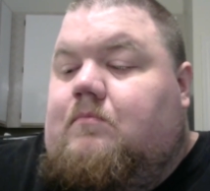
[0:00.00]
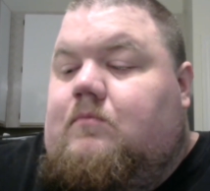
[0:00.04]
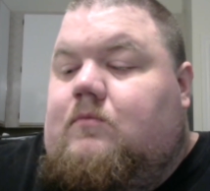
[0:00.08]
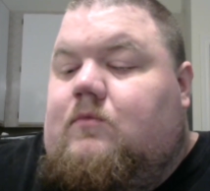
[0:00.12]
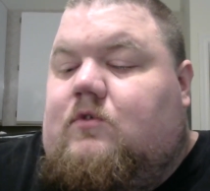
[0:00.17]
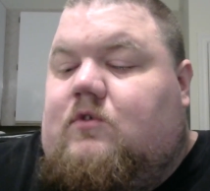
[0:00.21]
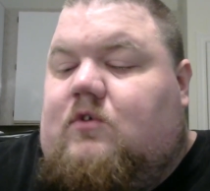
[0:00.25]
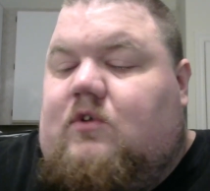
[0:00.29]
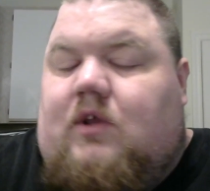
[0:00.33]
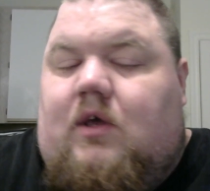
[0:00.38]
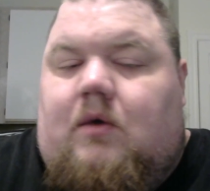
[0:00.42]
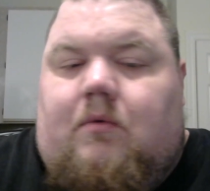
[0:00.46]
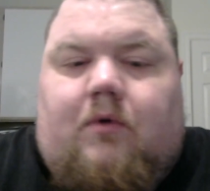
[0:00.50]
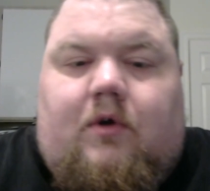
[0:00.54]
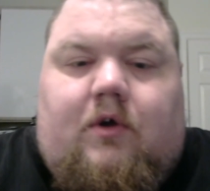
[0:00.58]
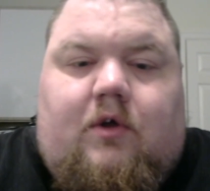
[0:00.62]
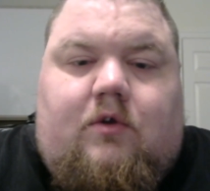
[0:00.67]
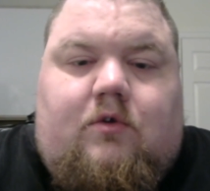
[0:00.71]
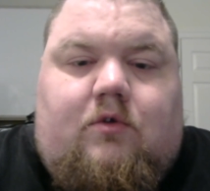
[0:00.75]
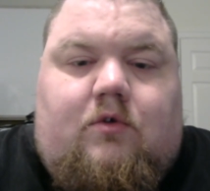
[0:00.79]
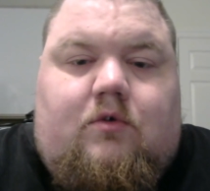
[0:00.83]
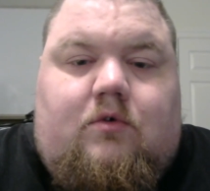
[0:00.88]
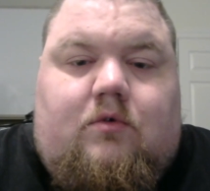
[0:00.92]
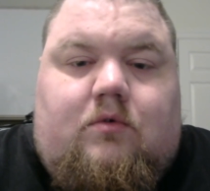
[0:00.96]
today we're
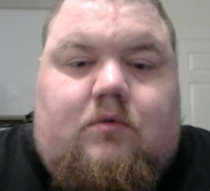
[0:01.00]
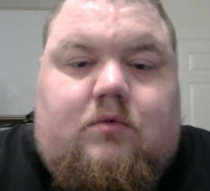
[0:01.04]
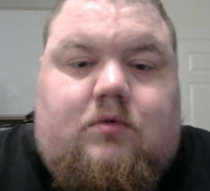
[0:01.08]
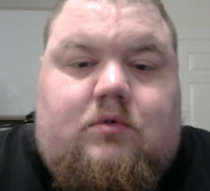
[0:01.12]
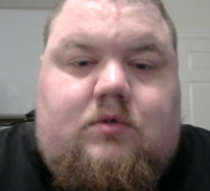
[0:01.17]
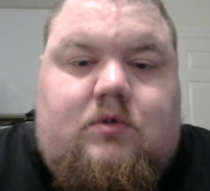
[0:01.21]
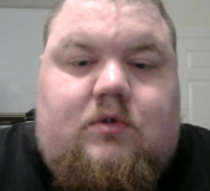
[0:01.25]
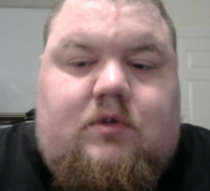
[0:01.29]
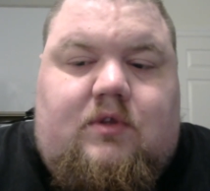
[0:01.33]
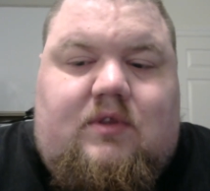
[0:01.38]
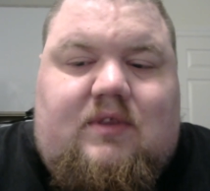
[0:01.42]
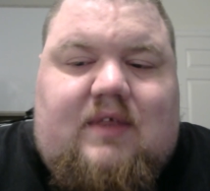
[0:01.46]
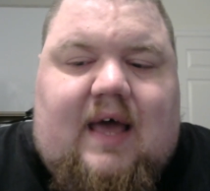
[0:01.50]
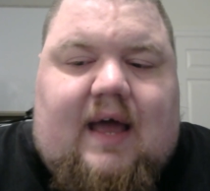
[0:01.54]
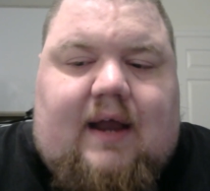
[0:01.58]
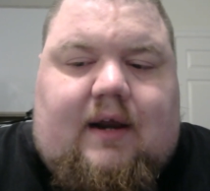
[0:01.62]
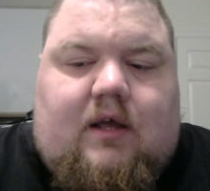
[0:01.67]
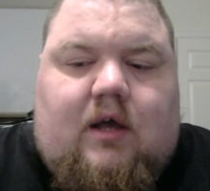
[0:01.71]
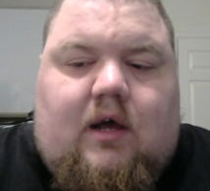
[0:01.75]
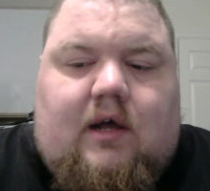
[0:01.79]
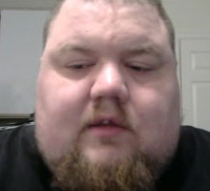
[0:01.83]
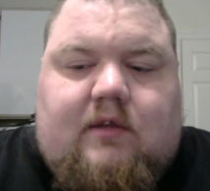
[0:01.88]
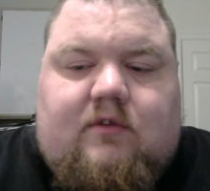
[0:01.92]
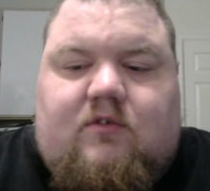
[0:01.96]
going to do that
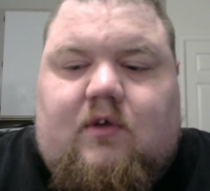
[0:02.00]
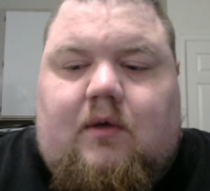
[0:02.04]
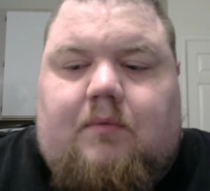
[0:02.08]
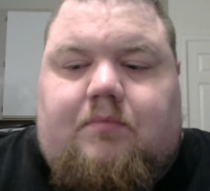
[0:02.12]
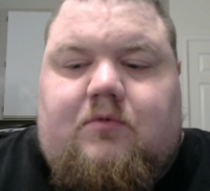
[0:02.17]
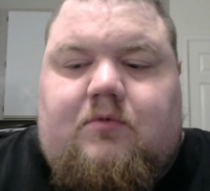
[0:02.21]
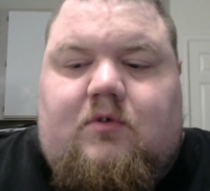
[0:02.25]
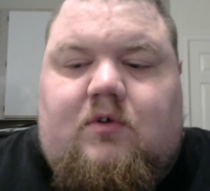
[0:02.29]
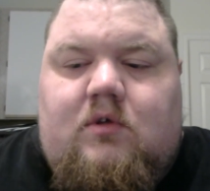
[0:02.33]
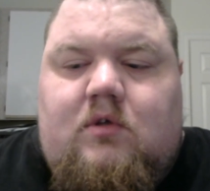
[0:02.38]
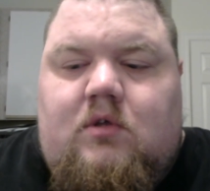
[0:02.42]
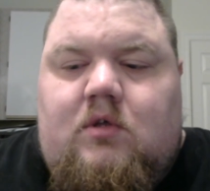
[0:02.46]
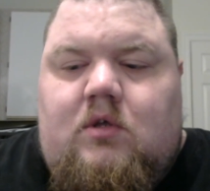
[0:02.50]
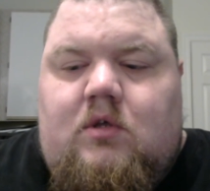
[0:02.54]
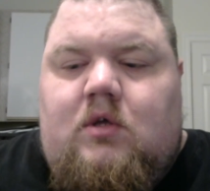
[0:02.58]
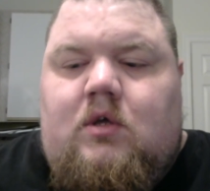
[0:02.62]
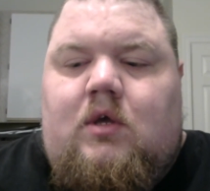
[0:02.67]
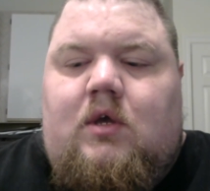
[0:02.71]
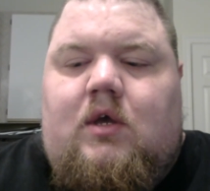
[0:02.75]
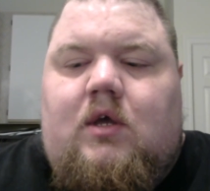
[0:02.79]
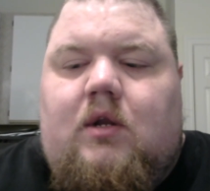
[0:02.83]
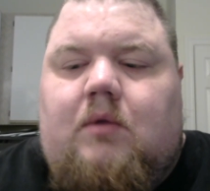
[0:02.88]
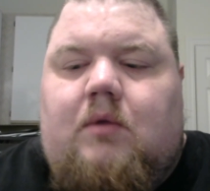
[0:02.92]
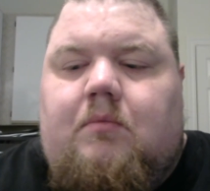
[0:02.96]
concept,
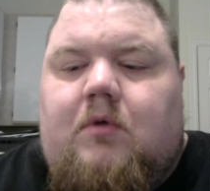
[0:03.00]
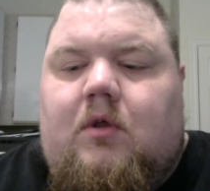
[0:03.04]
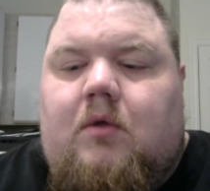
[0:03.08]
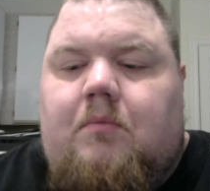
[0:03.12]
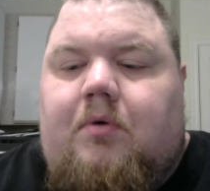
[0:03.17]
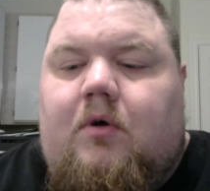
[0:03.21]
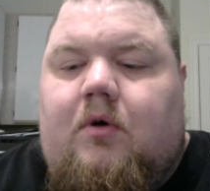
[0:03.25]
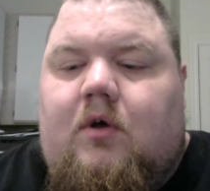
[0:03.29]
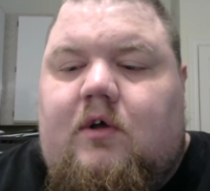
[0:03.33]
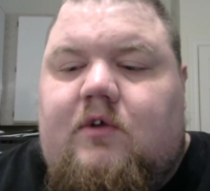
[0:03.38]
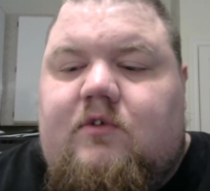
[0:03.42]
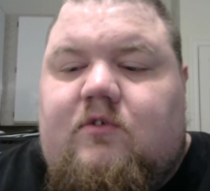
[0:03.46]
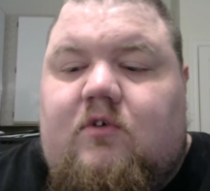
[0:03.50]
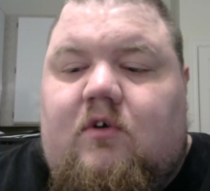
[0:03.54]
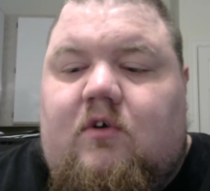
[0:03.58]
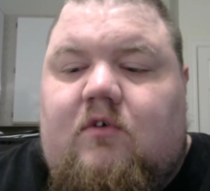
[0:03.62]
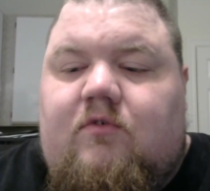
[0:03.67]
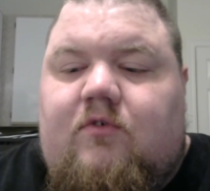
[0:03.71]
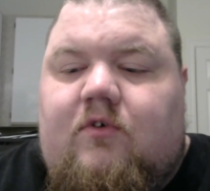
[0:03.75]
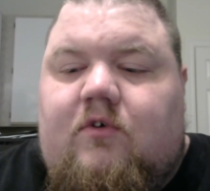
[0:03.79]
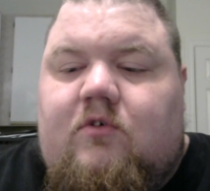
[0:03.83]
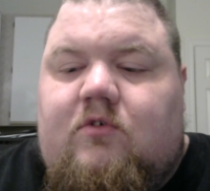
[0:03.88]
and I'm going to pause here for a